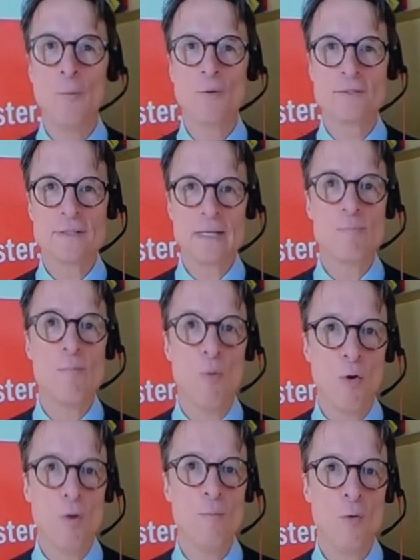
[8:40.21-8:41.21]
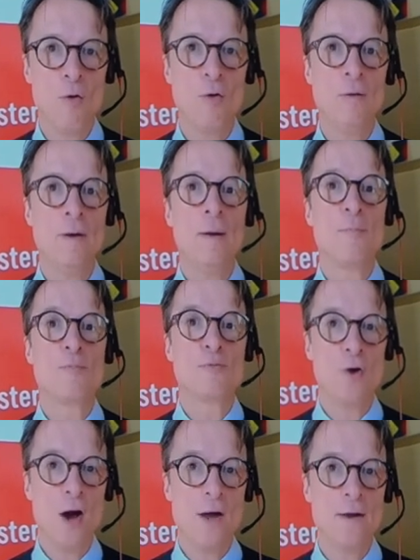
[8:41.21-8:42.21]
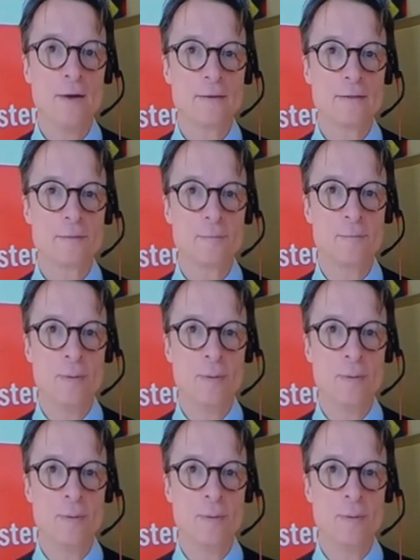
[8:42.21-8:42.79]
we're seeing more and more products